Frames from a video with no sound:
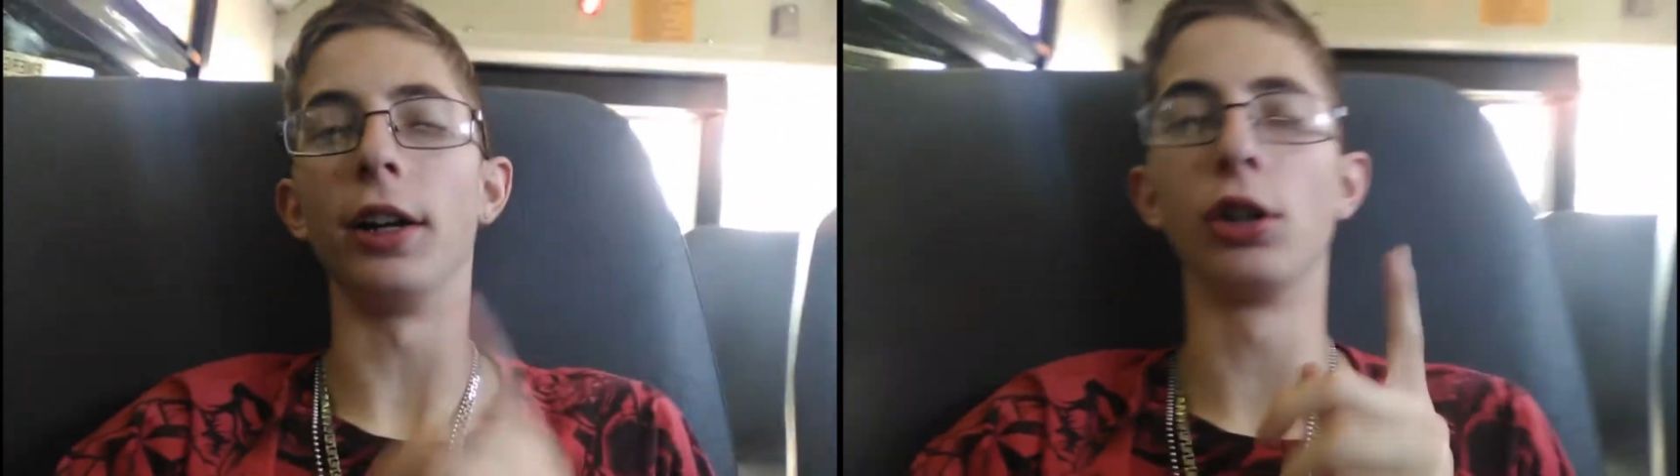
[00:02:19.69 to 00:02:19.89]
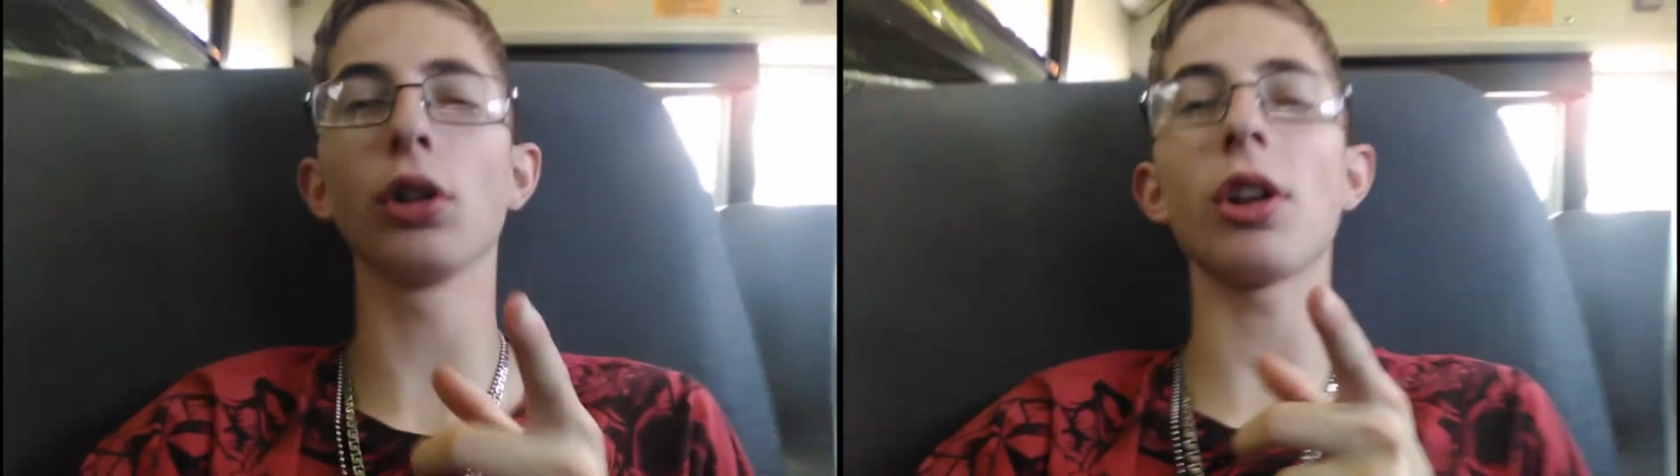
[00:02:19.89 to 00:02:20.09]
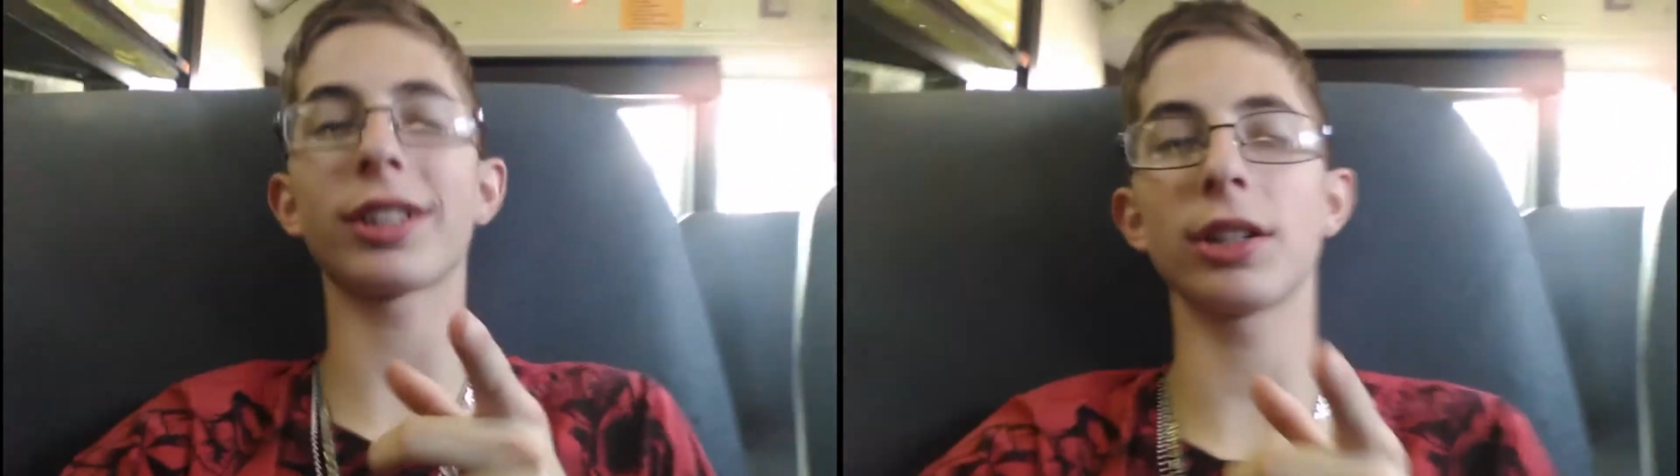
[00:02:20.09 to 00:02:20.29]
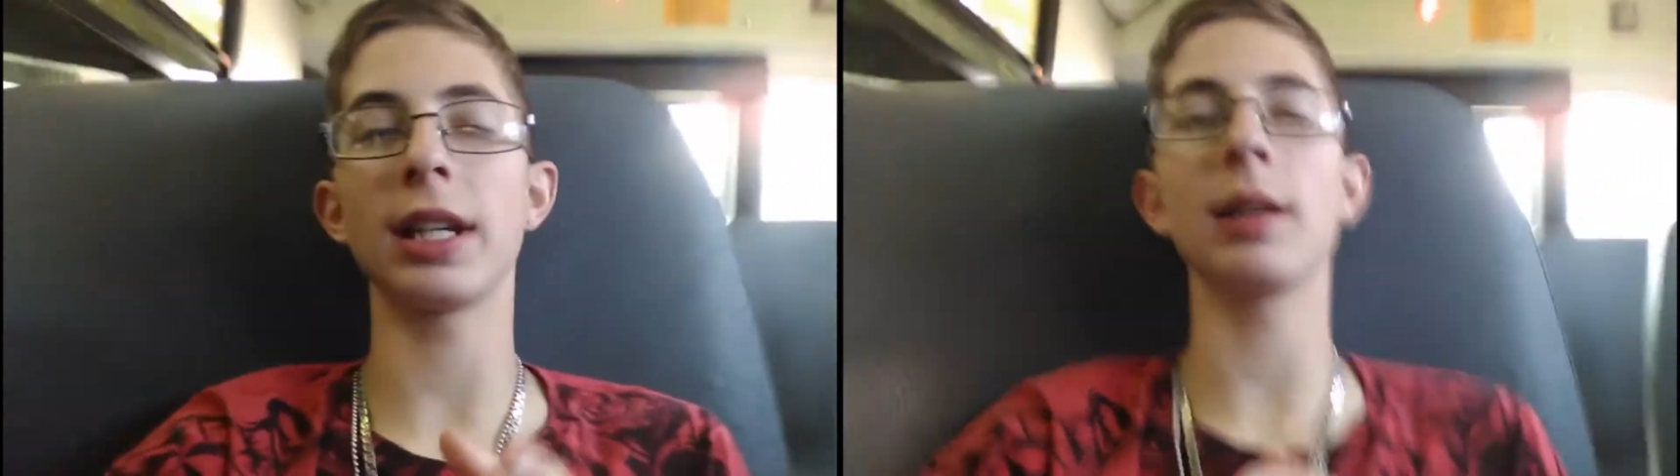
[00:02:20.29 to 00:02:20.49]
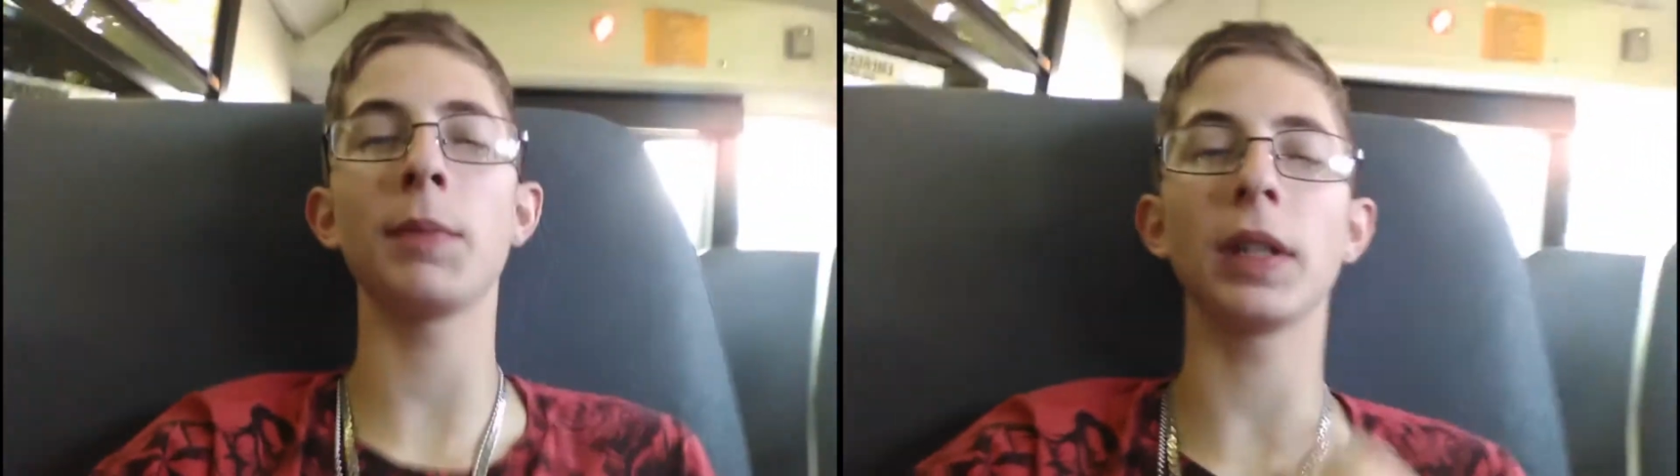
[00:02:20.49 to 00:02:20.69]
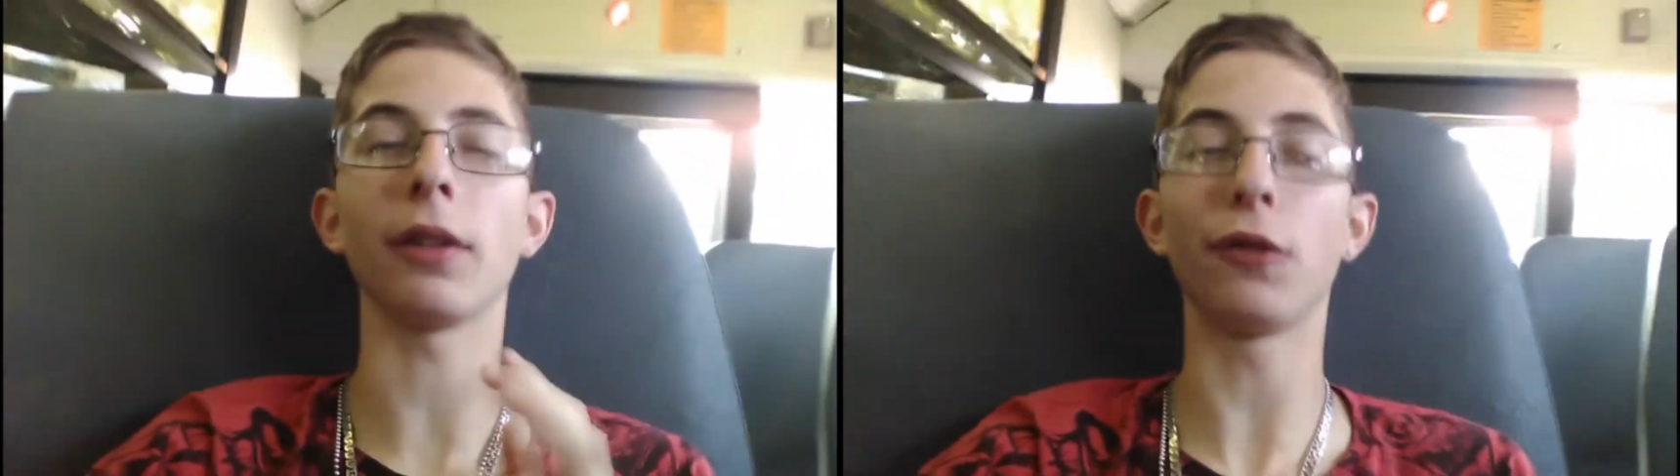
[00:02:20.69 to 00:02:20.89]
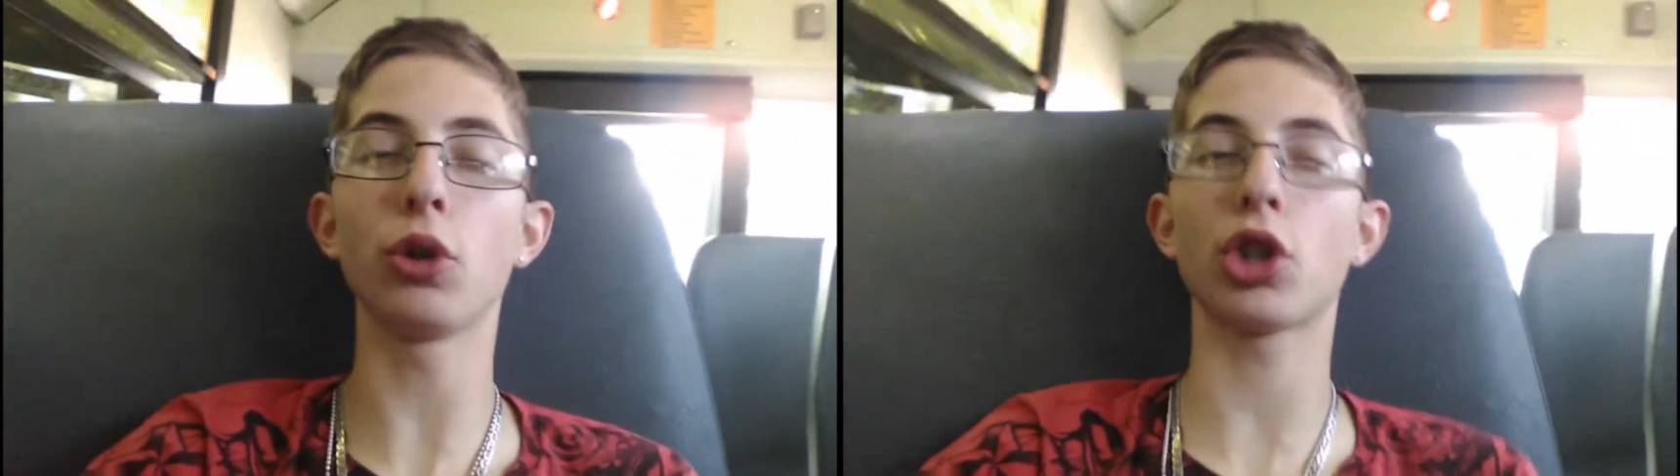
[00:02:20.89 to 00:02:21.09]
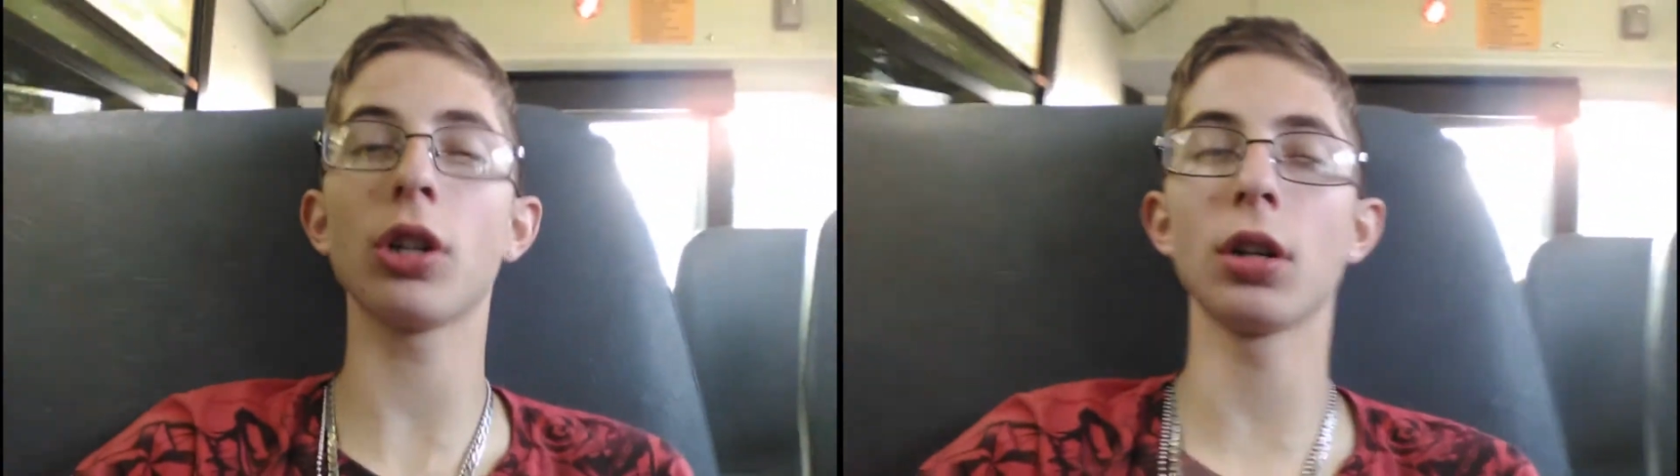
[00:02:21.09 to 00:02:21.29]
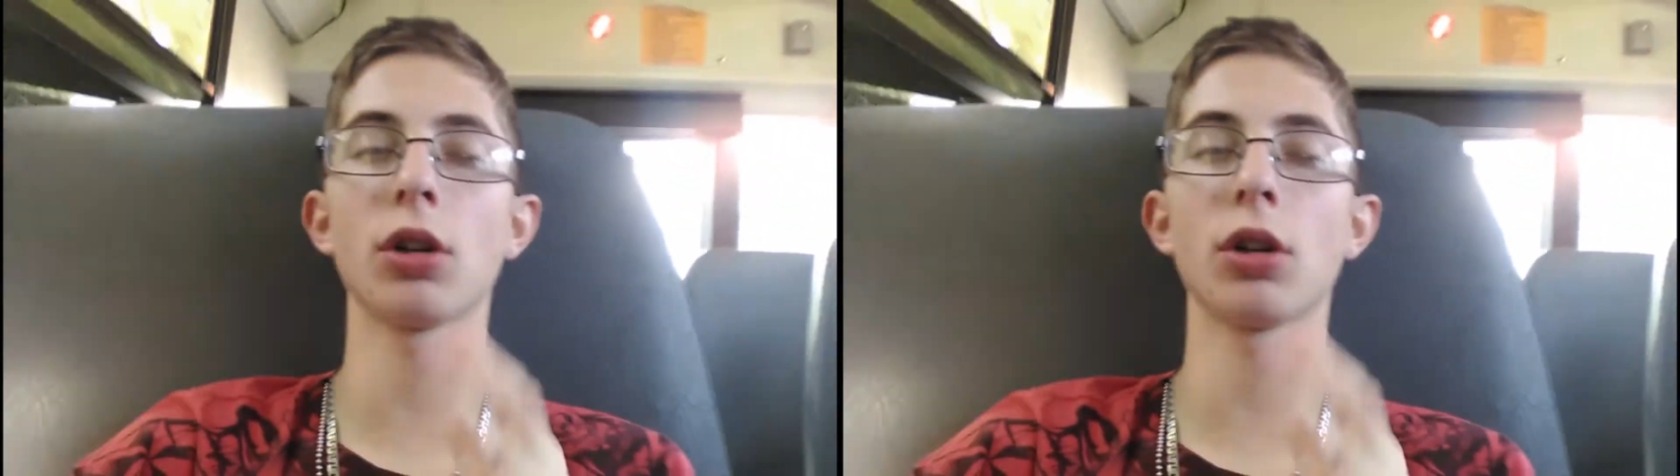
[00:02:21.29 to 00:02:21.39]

Good luck to him in the future,